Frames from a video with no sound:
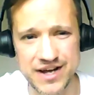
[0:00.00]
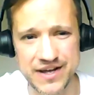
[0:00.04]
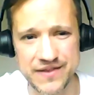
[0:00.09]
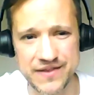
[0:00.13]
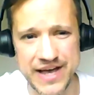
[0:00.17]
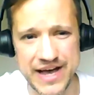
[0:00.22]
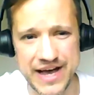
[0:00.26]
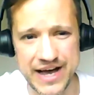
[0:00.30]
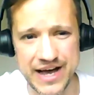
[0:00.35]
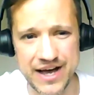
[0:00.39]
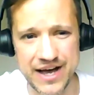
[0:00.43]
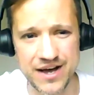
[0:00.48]

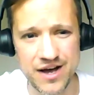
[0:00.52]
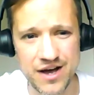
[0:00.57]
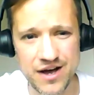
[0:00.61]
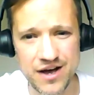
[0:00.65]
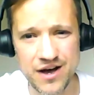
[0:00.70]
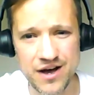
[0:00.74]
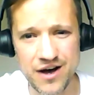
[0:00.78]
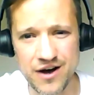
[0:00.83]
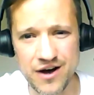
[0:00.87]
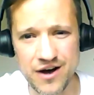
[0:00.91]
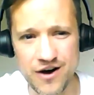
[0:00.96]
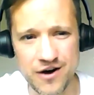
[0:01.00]
like that,
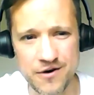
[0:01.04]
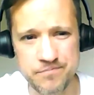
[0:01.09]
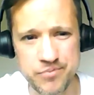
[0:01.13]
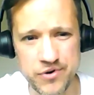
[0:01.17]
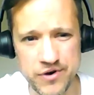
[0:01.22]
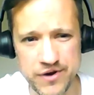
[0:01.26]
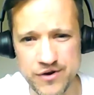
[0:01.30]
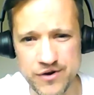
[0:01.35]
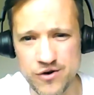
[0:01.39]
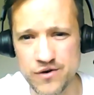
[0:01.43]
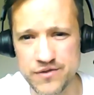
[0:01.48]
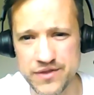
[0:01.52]
are
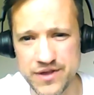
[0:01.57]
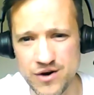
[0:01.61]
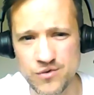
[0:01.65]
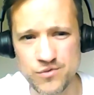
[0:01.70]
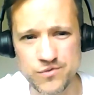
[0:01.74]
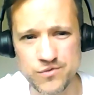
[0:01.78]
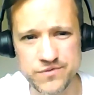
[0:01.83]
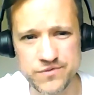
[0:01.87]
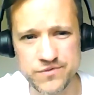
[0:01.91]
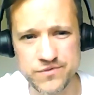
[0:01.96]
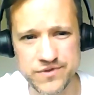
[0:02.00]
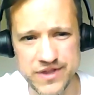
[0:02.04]
putting on
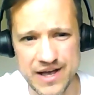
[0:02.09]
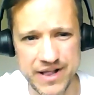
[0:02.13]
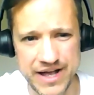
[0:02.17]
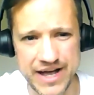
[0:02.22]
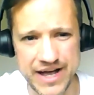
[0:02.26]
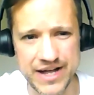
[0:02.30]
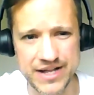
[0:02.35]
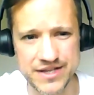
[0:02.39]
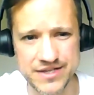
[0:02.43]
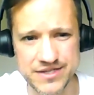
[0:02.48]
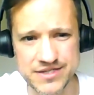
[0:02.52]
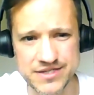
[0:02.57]
hold their
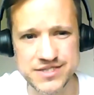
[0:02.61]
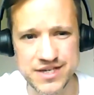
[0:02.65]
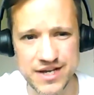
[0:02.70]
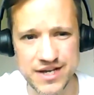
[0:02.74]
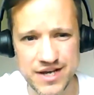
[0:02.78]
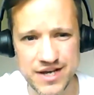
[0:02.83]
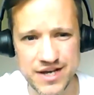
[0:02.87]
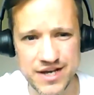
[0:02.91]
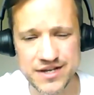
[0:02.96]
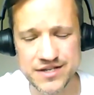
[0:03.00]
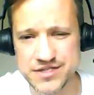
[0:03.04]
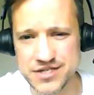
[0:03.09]
plans
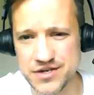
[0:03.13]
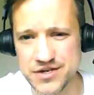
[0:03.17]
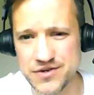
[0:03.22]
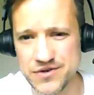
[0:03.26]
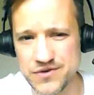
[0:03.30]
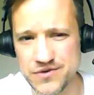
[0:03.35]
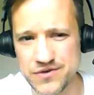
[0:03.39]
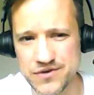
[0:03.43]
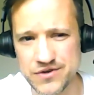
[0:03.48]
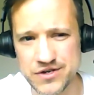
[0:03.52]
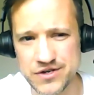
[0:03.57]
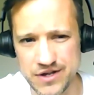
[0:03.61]
to,
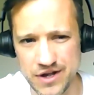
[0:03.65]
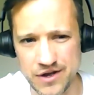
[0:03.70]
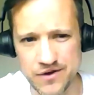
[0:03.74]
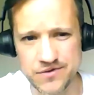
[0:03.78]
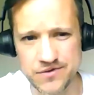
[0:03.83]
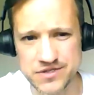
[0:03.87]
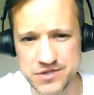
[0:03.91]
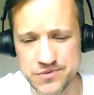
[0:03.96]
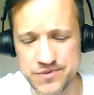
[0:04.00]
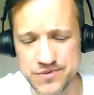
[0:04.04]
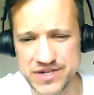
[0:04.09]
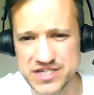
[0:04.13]
you know,
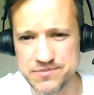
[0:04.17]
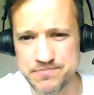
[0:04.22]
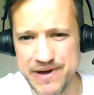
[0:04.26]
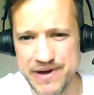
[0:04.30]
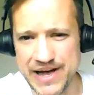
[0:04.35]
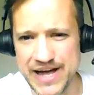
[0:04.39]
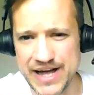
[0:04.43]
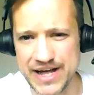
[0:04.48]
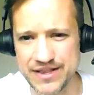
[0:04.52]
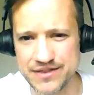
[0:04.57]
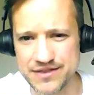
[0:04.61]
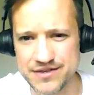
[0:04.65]
to
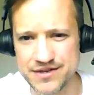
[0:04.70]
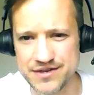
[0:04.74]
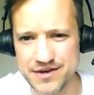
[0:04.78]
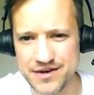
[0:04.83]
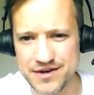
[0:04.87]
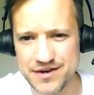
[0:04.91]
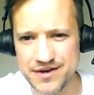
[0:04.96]
expand.